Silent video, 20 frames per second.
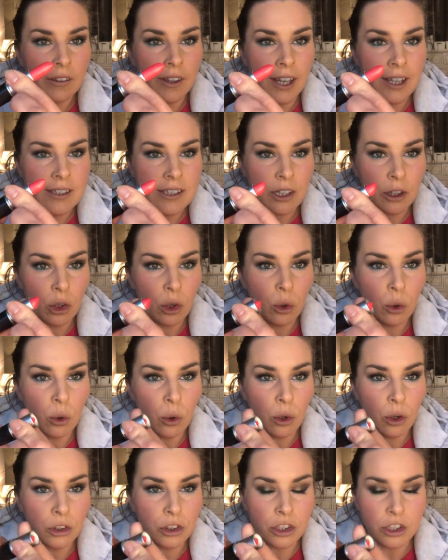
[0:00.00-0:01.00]
That's a
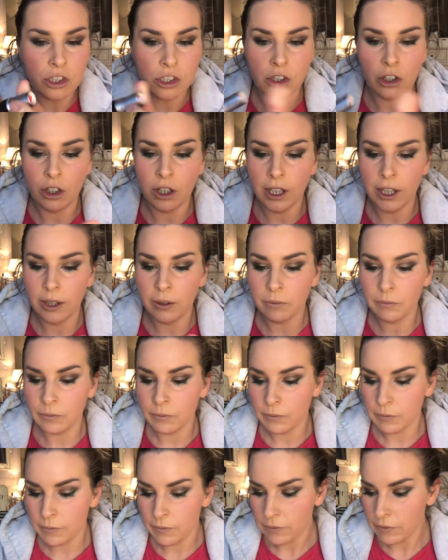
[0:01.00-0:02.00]
gorgeous colour.
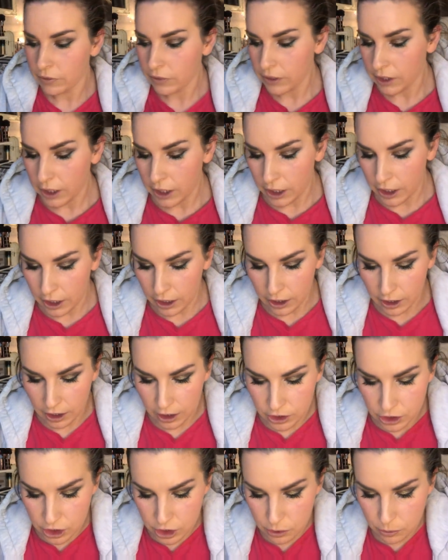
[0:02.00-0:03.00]

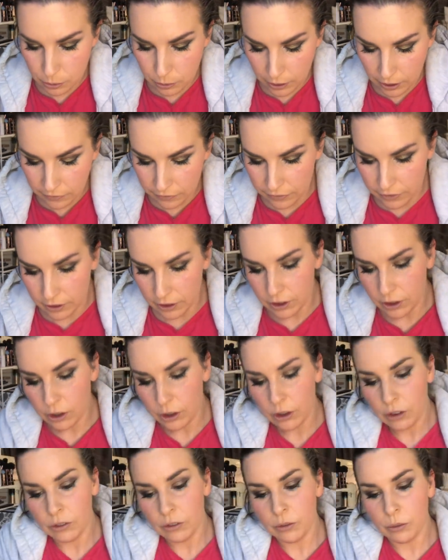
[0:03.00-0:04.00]
Just
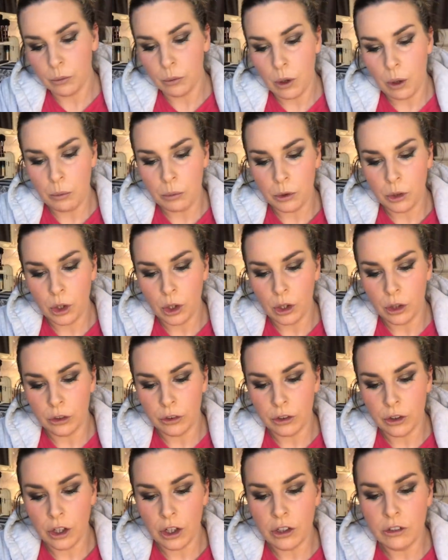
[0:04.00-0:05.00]
what we've
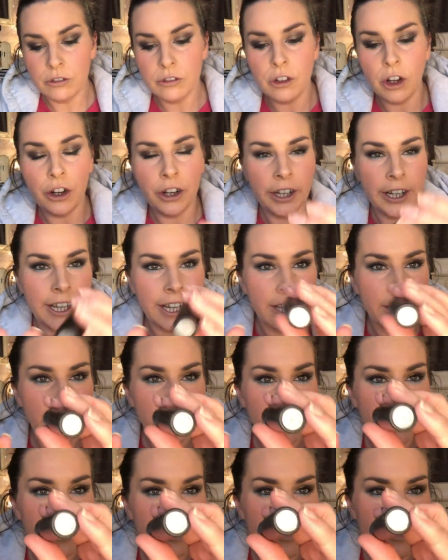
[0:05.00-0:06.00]
got. Erotica
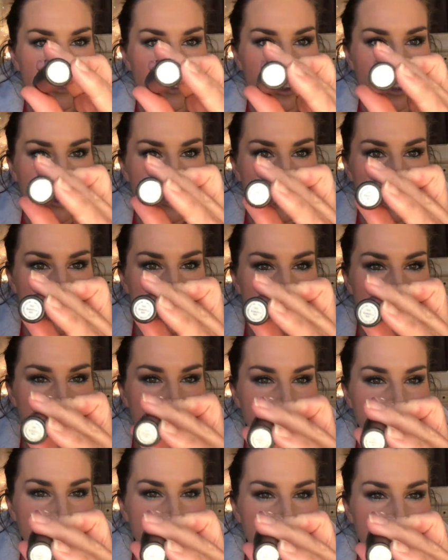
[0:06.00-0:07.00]
Frost.
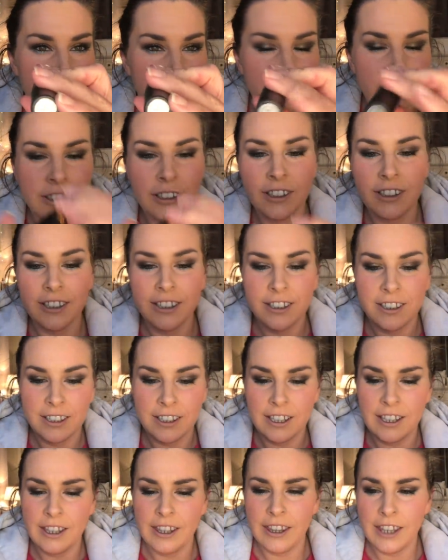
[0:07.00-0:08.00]

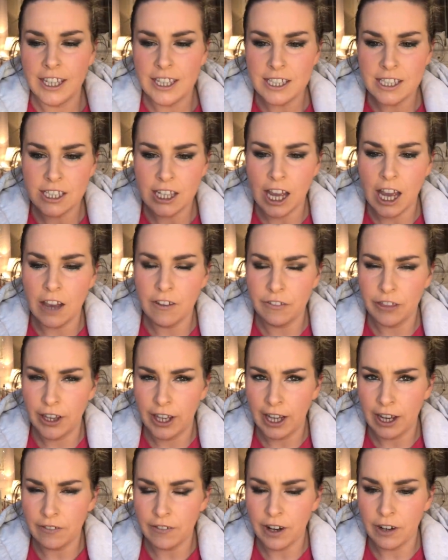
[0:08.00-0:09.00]
This I
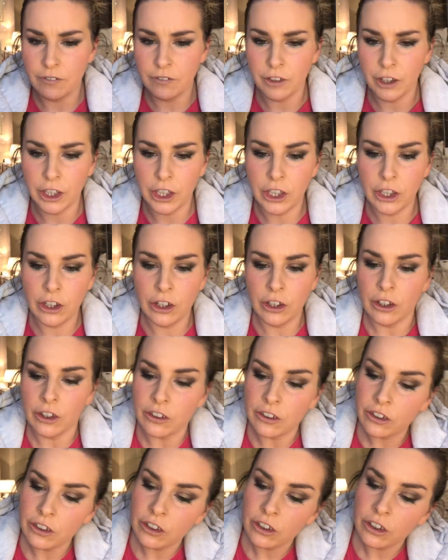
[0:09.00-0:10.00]
think I've had for
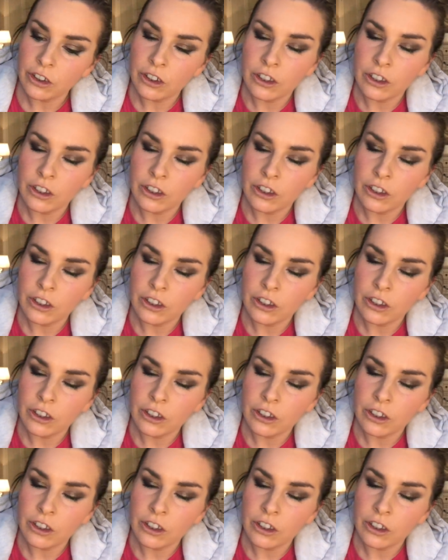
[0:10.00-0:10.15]
years.